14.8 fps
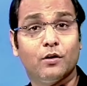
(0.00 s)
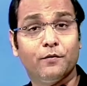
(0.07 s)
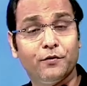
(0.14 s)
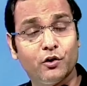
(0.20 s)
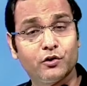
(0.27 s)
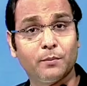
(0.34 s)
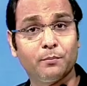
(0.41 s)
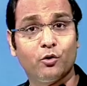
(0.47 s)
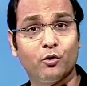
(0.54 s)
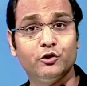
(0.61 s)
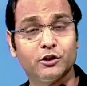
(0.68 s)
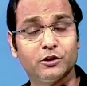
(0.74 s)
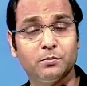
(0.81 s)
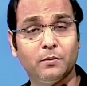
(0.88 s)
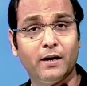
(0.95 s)
of your
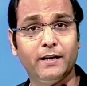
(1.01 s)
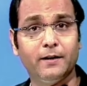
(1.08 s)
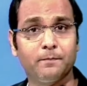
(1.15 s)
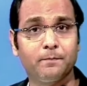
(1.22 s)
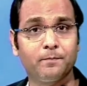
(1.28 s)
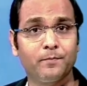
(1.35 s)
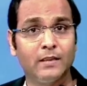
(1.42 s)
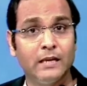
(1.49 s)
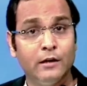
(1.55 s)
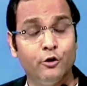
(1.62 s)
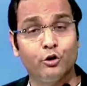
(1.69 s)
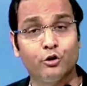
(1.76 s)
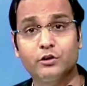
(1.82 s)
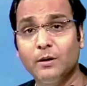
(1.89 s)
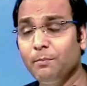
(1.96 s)
subconscious mind.
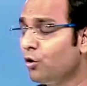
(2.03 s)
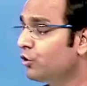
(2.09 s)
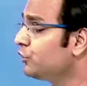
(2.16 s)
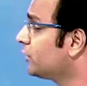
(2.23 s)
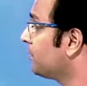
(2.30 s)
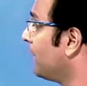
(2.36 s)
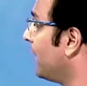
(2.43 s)
Your subconscious